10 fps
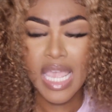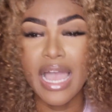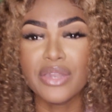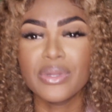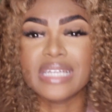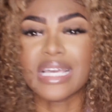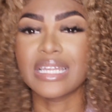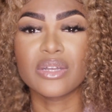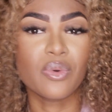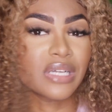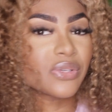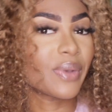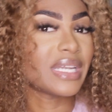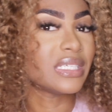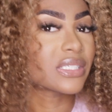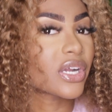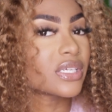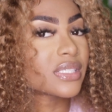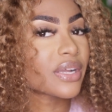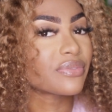I knew that I didn't want to wet these
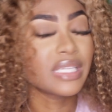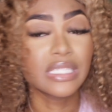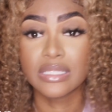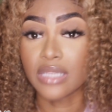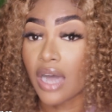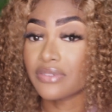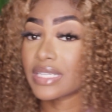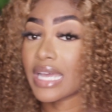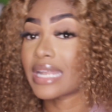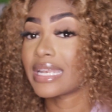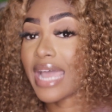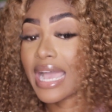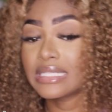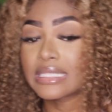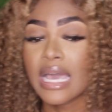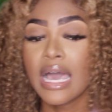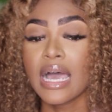curls. They're really soft and nice.